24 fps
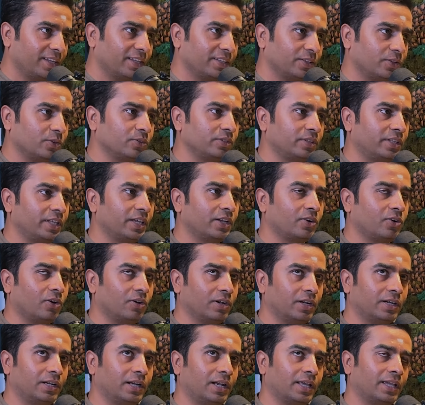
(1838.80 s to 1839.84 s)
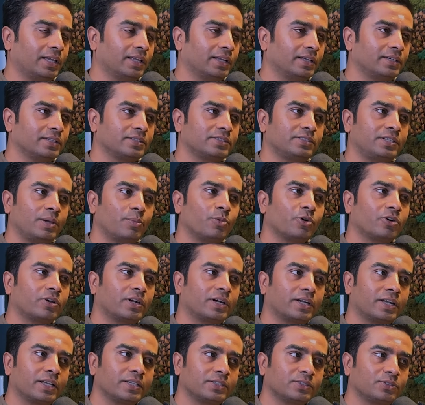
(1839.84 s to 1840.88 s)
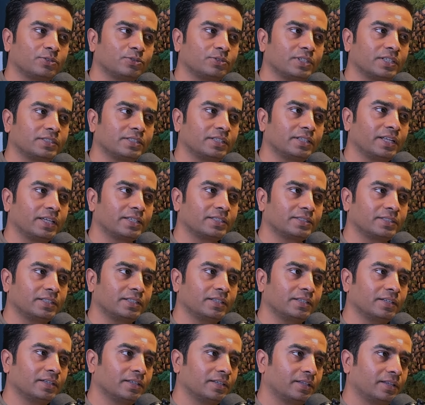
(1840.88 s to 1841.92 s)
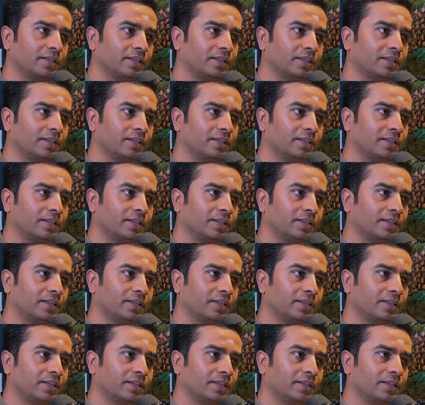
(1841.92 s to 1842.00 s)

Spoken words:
They call it like it is democratized to such an extent.